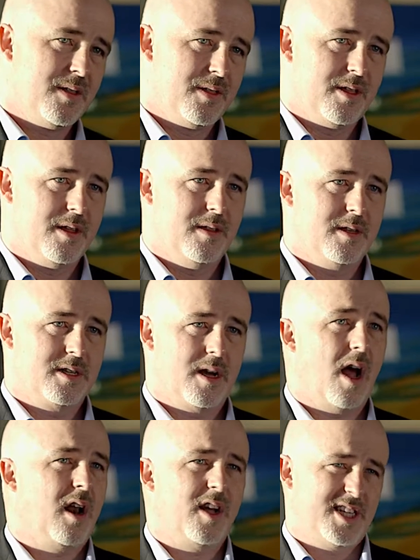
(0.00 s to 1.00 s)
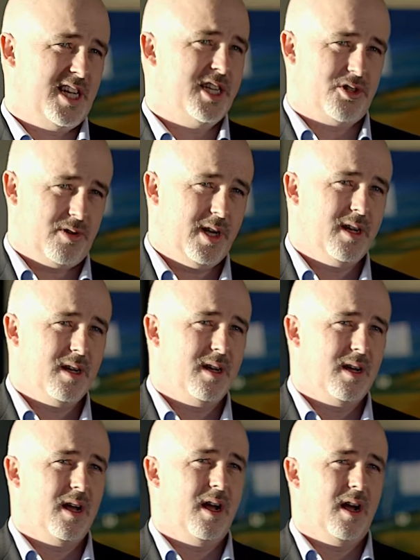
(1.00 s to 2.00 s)
than I liked history,
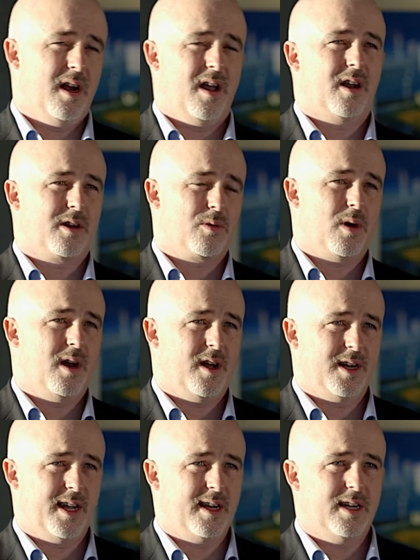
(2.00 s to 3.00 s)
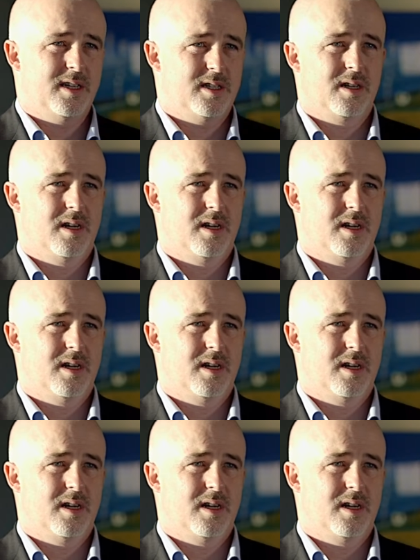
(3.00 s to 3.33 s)
and I quite liked English.